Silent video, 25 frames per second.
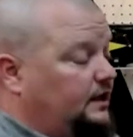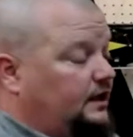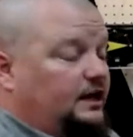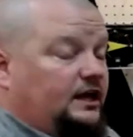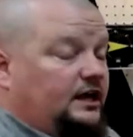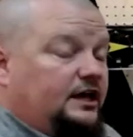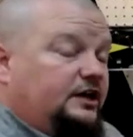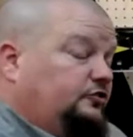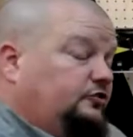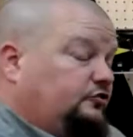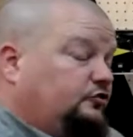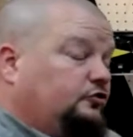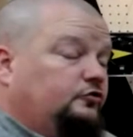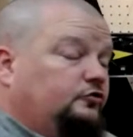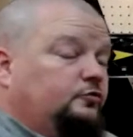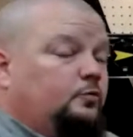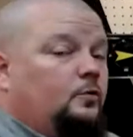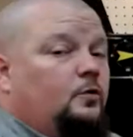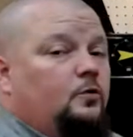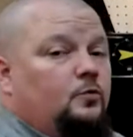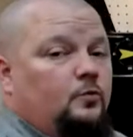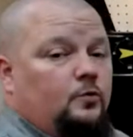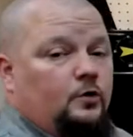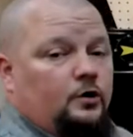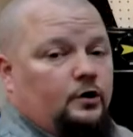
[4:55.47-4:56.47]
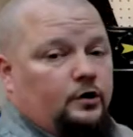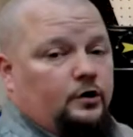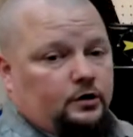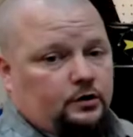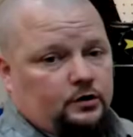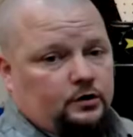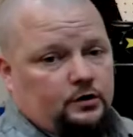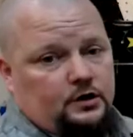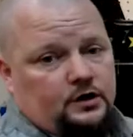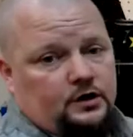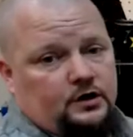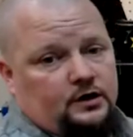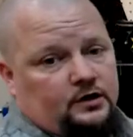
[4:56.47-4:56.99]
It just won't work.
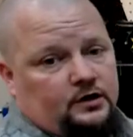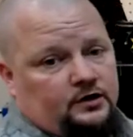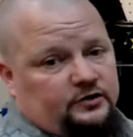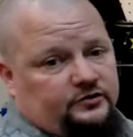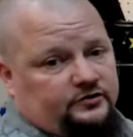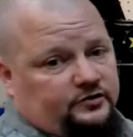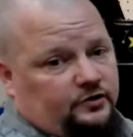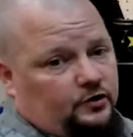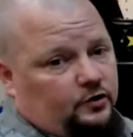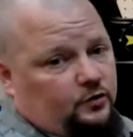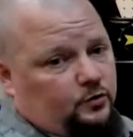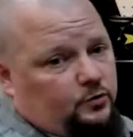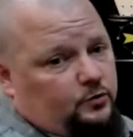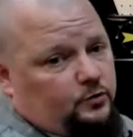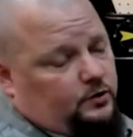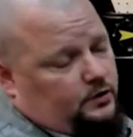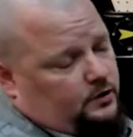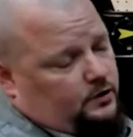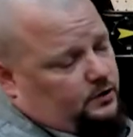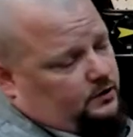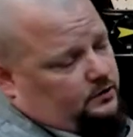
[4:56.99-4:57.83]
So